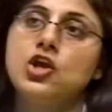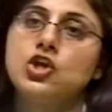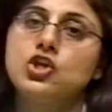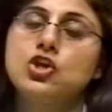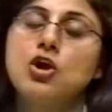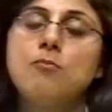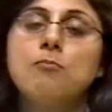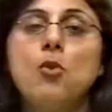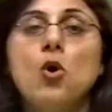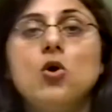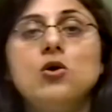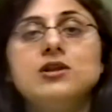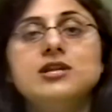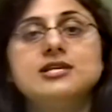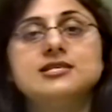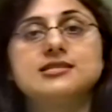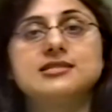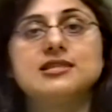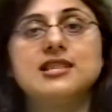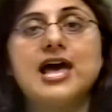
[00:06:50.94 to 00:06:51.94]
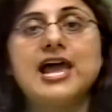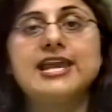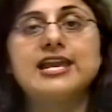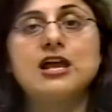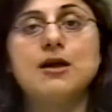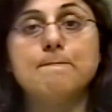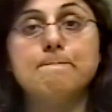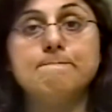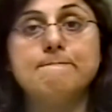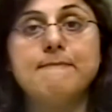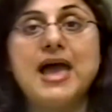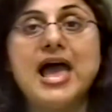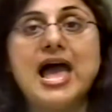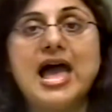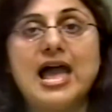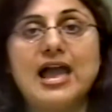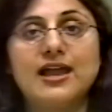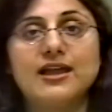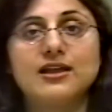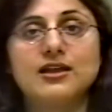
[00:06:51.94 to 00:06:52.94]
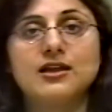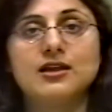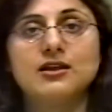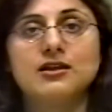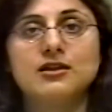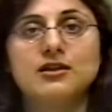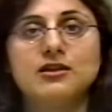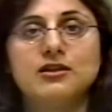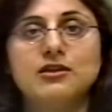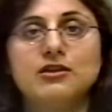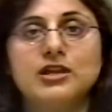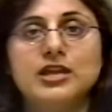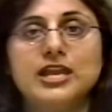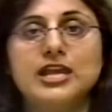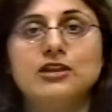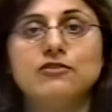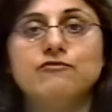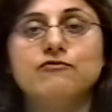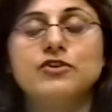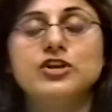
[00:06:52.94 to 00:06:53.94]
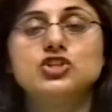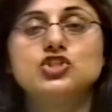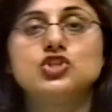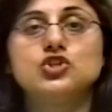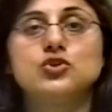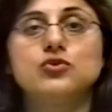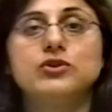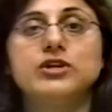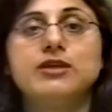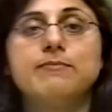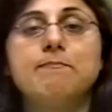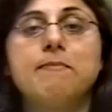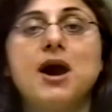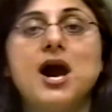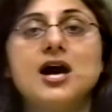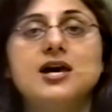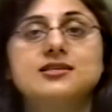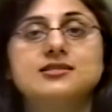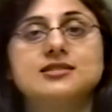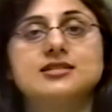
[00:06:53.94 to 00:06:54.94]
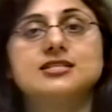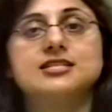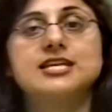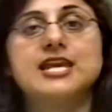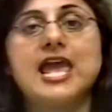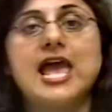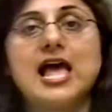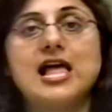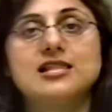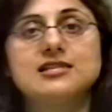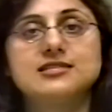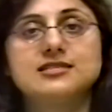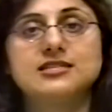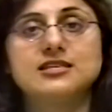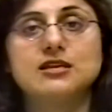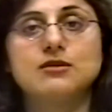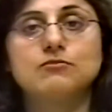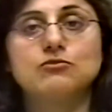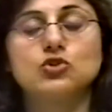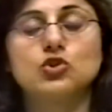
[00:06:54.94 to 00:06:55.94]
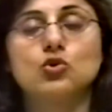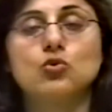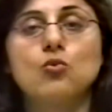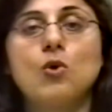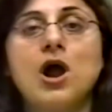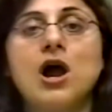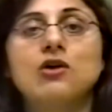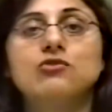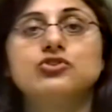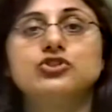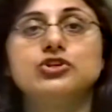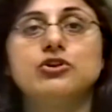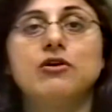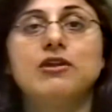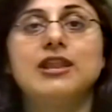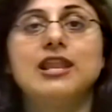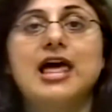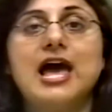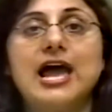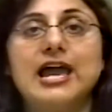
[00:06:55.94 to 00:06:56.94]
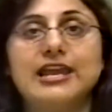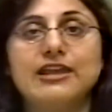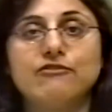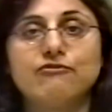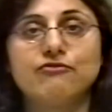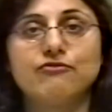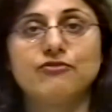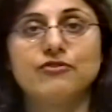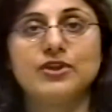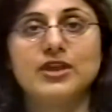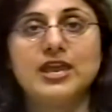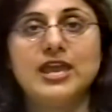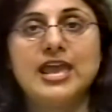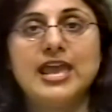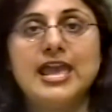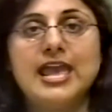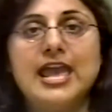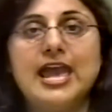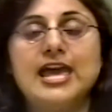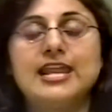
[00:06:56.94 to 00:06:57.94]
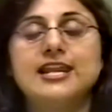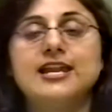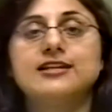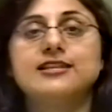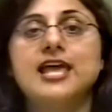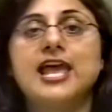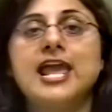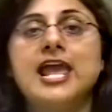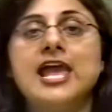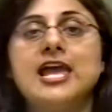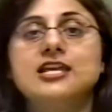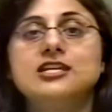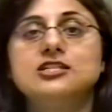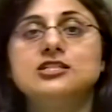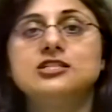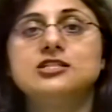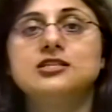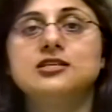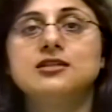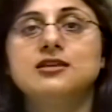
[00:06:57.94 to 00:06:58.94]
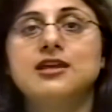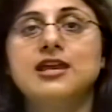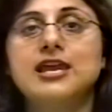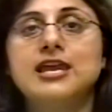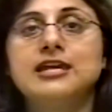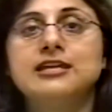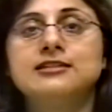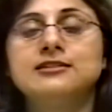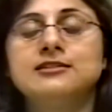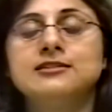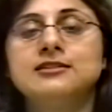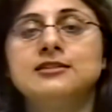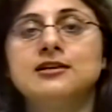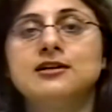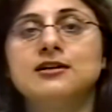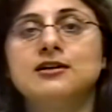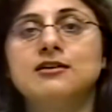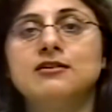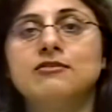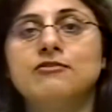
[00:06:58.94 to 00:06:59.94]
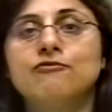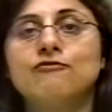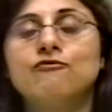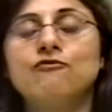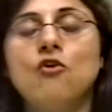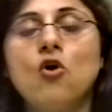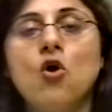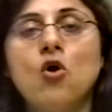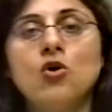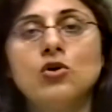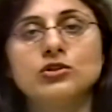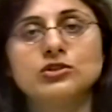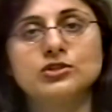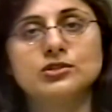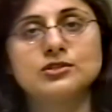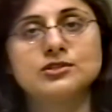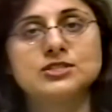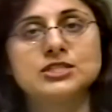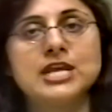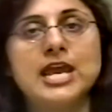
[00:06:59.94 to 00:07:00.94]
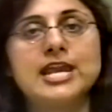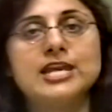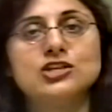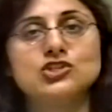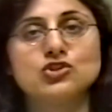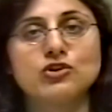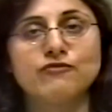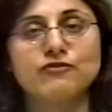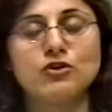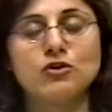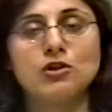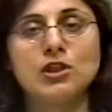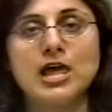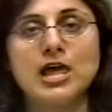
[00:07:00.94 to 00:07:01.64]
your bone is like a bank in which you deposit calcium throughout your life. And at the end, in the 4th stage of your